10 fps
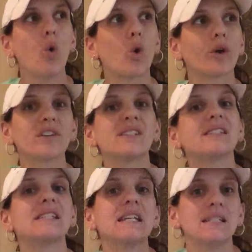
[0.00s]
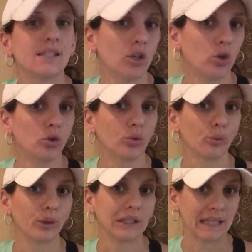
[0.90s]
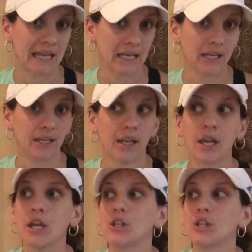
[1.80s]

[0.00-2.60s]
or seasonal related.